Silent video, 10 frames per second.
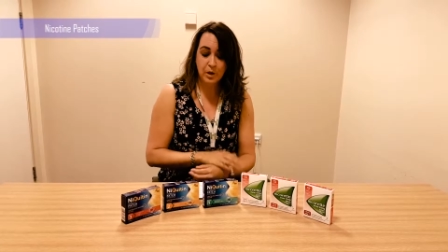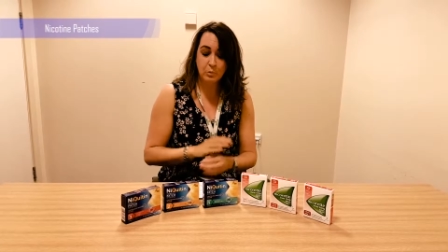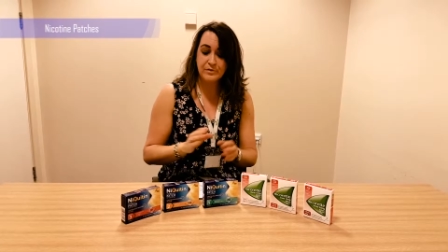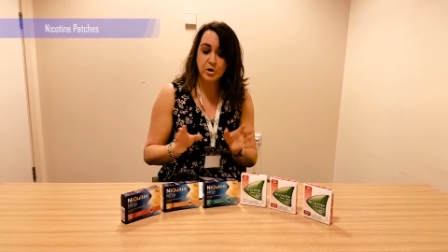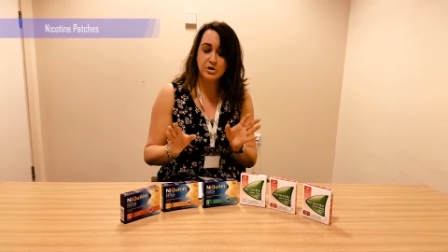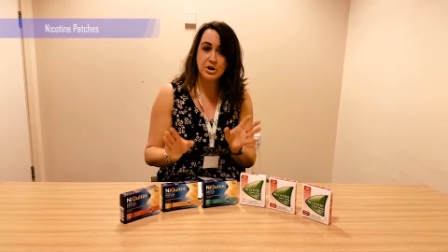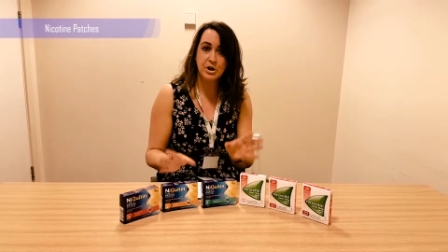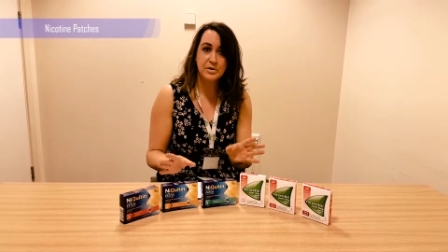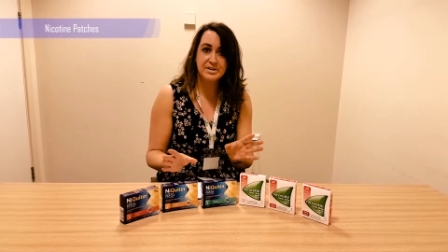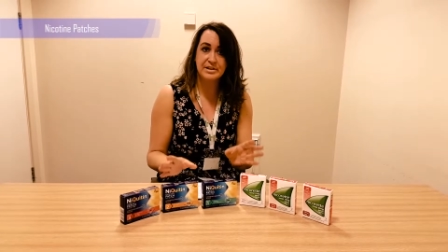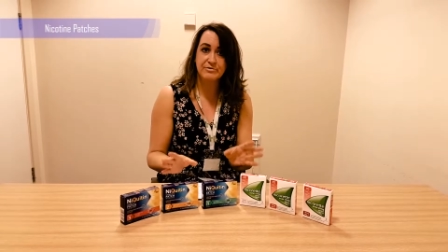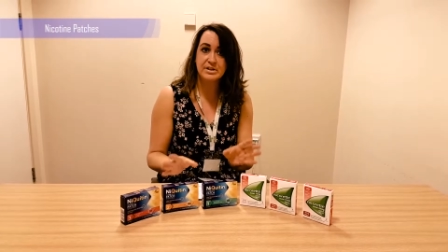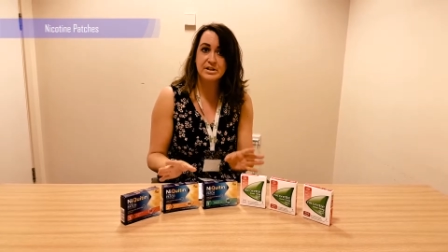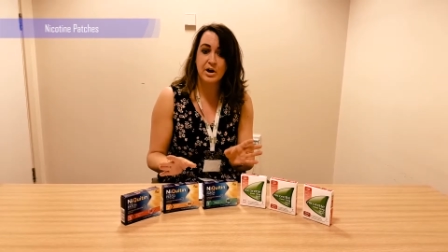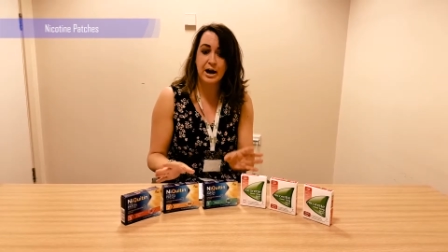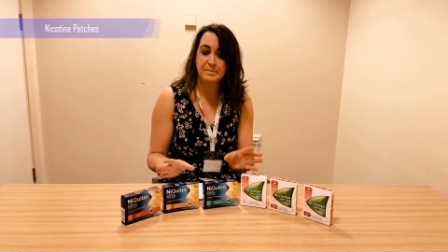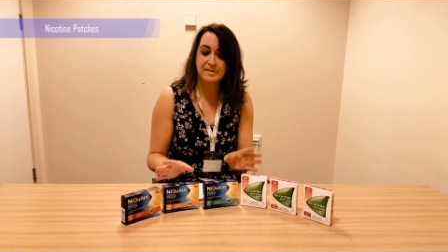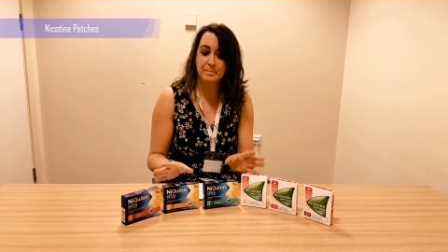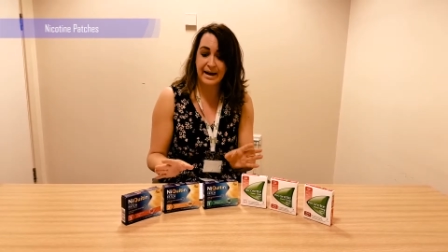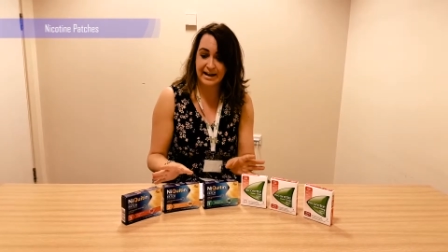We've got two different types
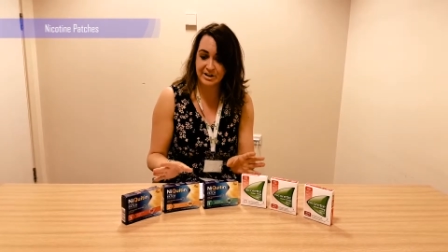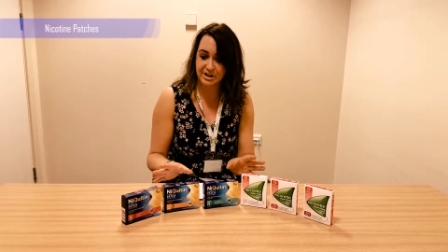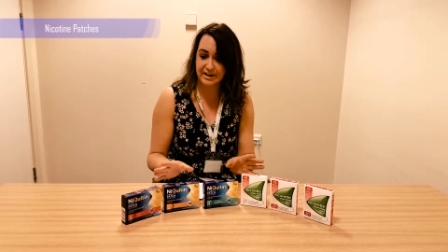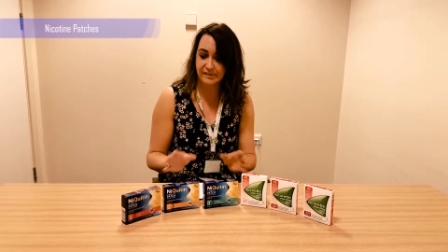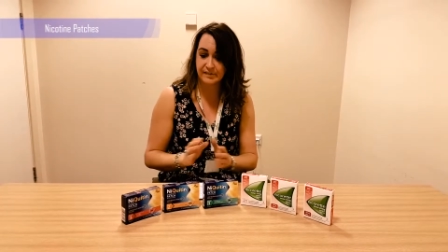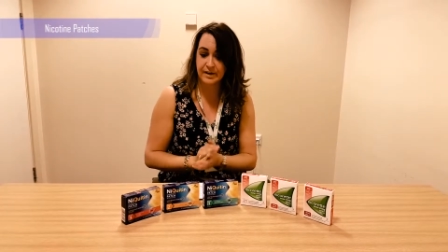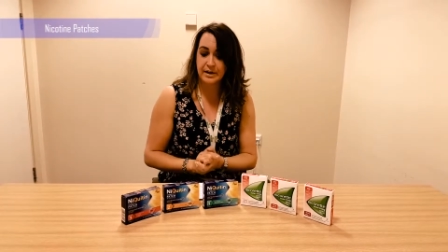of patches.